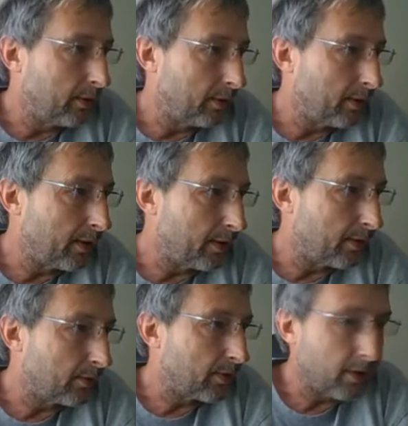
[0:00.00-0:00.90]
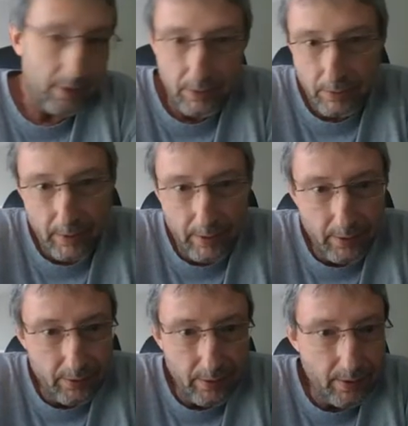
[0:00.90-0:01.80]
Look at this. Can you read
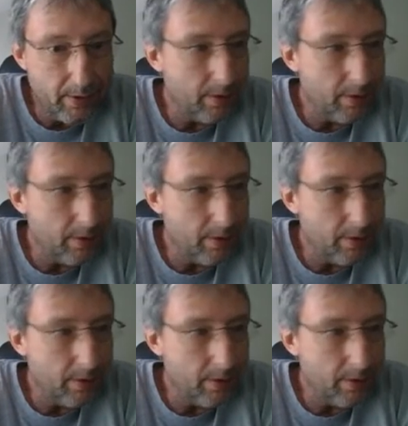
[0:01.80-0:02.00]
this here?